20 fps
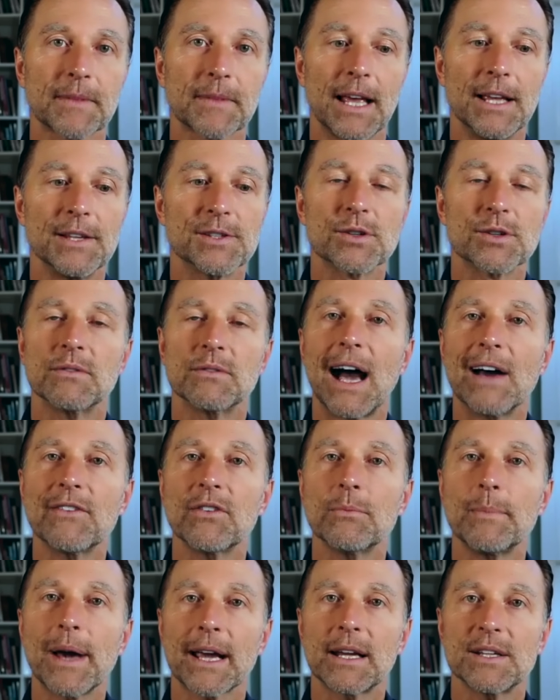a survival
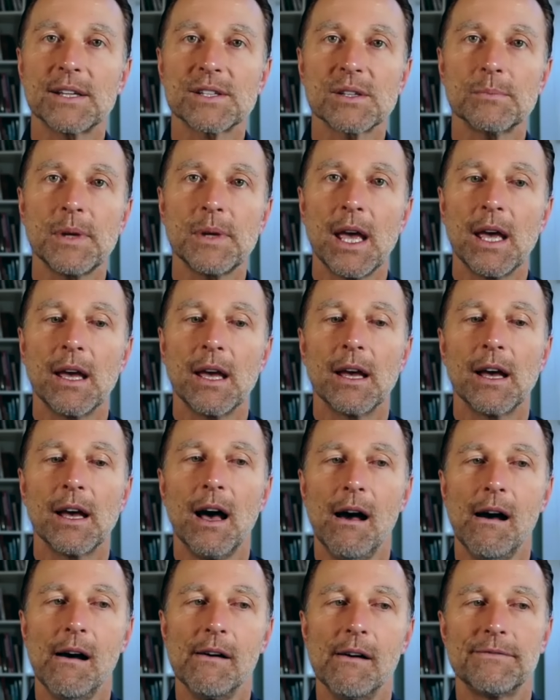mechanism
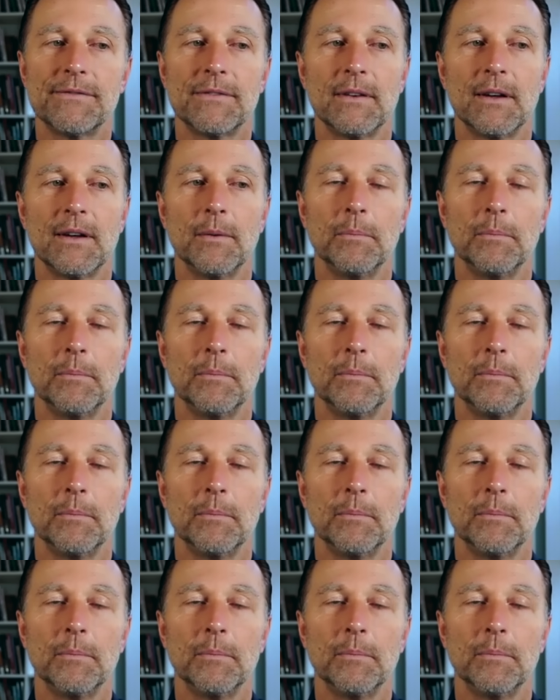of